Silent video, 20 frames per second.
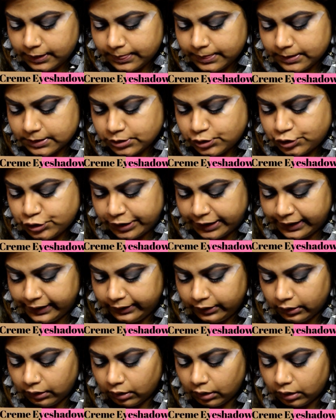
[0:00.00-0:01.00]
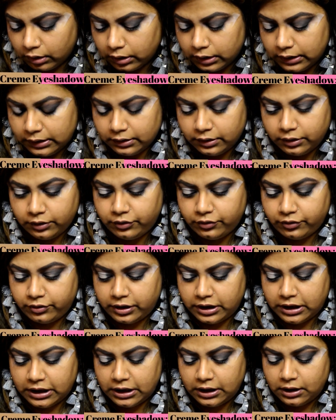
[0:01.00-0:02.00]
the shade Earl
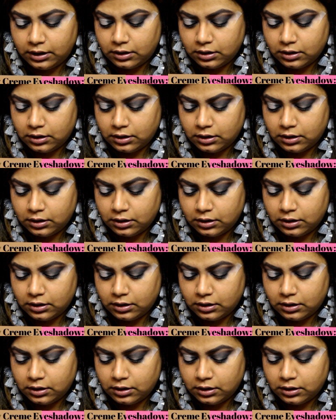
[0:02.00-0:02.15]
Grey.